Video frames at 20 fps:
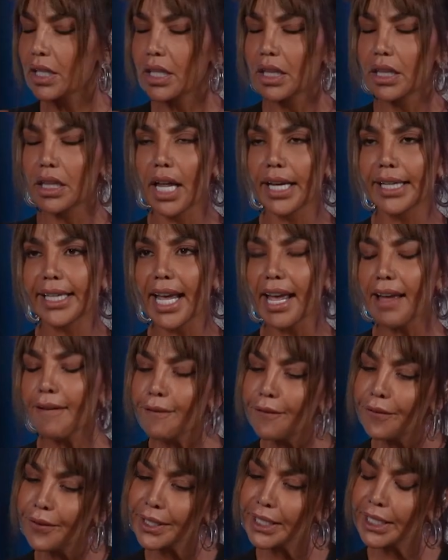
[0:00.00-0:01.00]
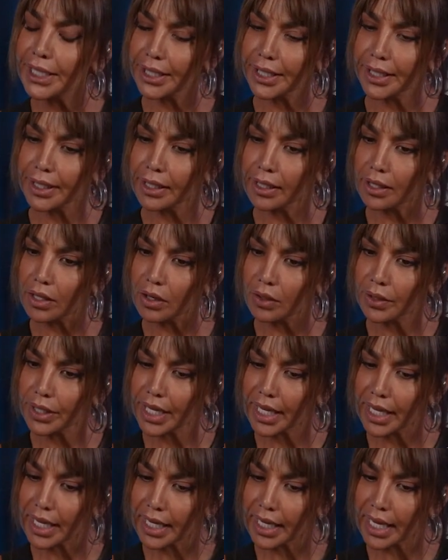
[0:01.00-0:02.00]
like every year,
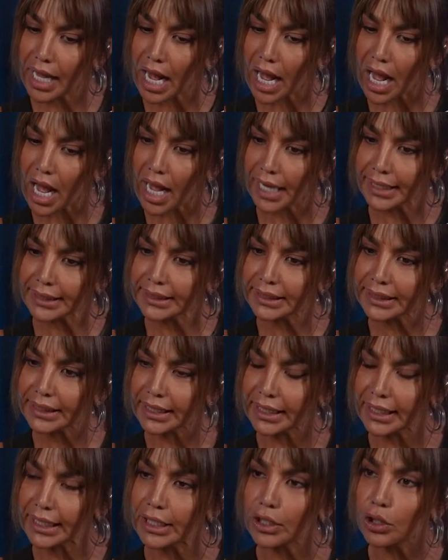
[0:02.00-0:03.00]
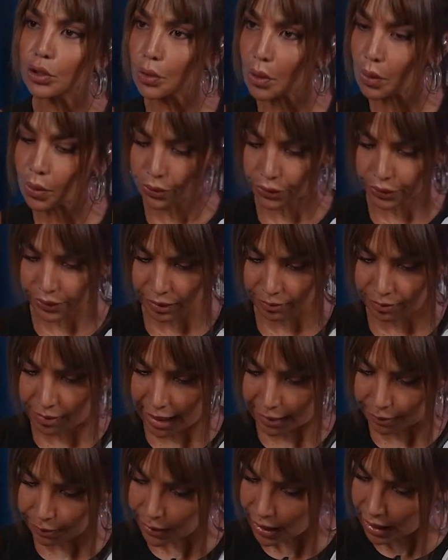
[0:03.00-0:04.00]
I see growth in
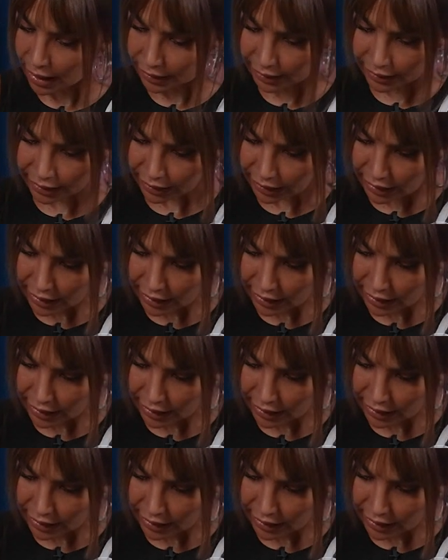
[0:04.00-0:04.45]
my brand,